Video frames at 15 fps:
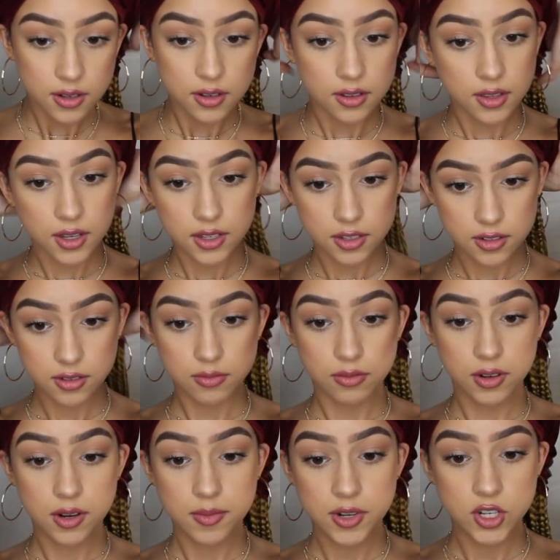And that's
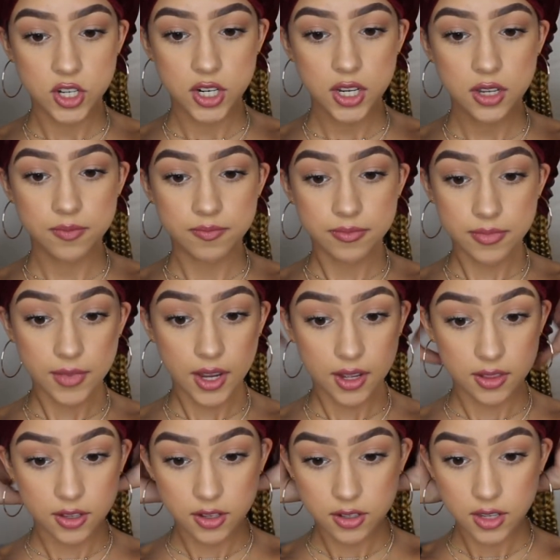pretty much it. I
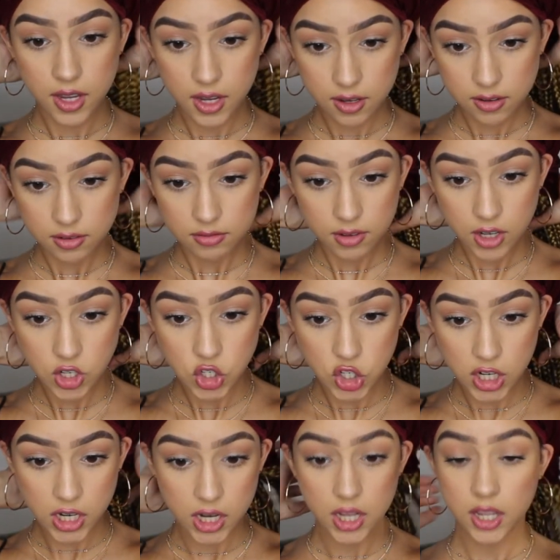look like a
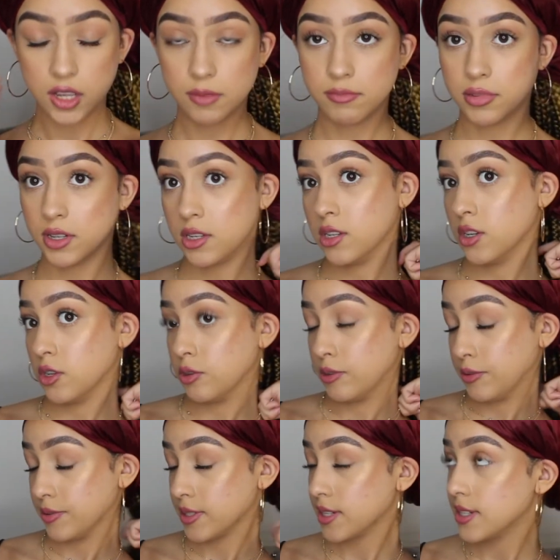genie, but you know,
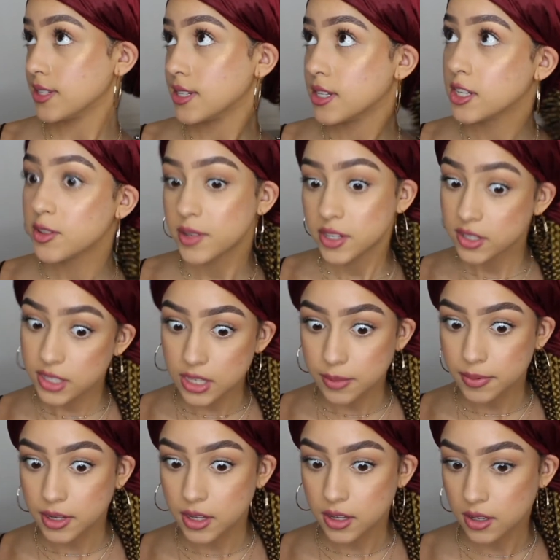no one's gonna see you when you're
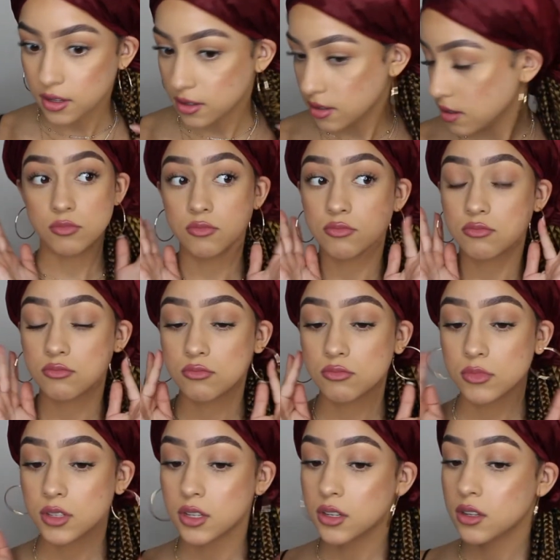sleeping.
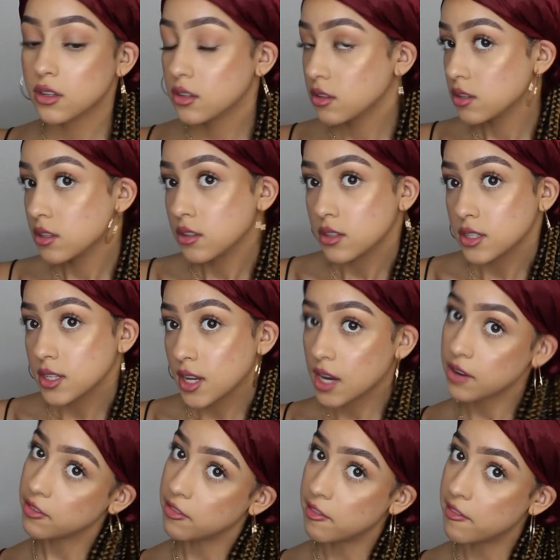Just kind
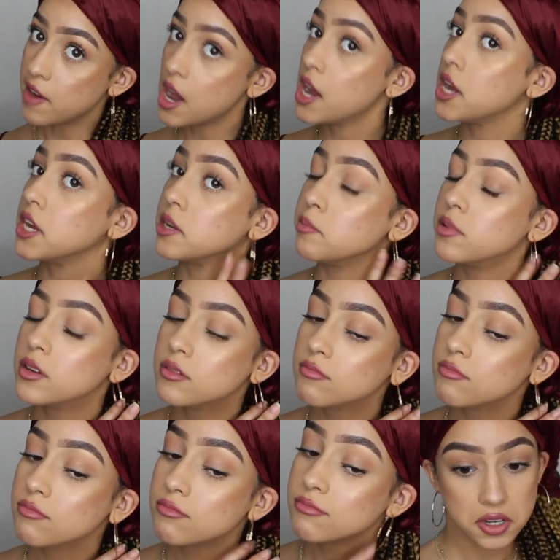of vibe.
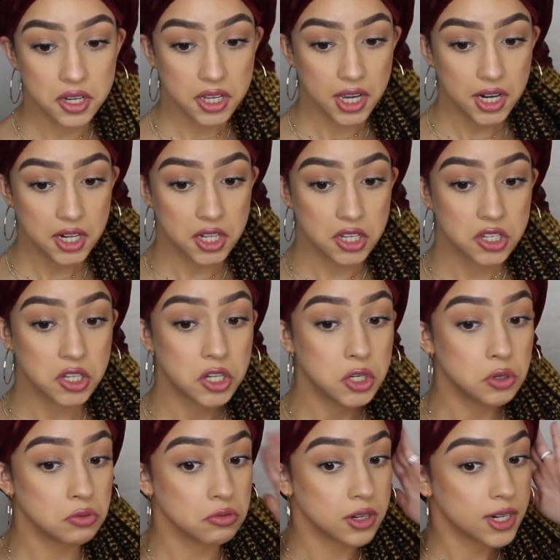It kind of looks
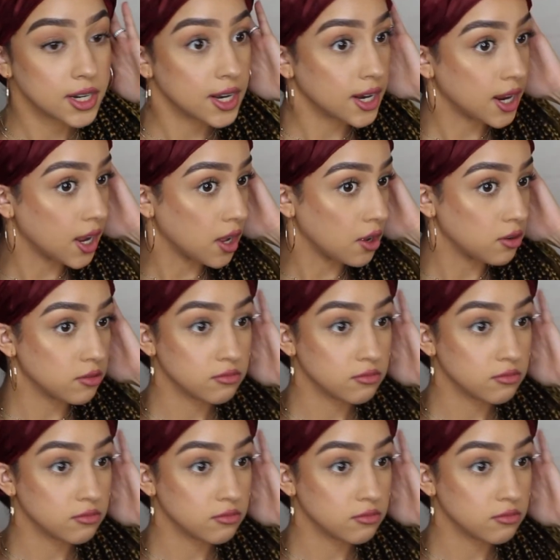cute right now.